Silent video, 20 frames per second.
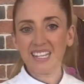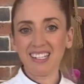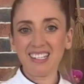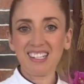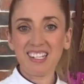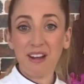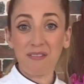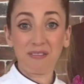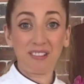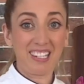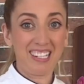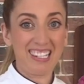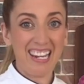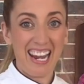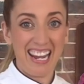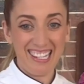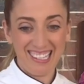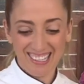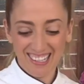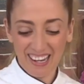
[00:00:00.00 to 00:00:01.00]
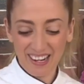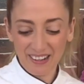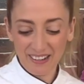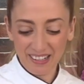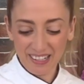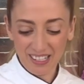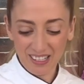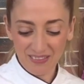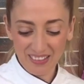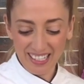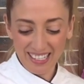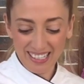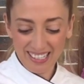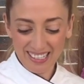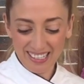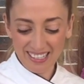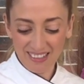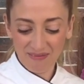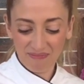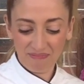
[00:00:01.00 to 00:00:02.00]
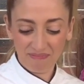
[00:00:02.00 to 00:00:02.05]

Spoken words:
it definitely tastes like Christmas.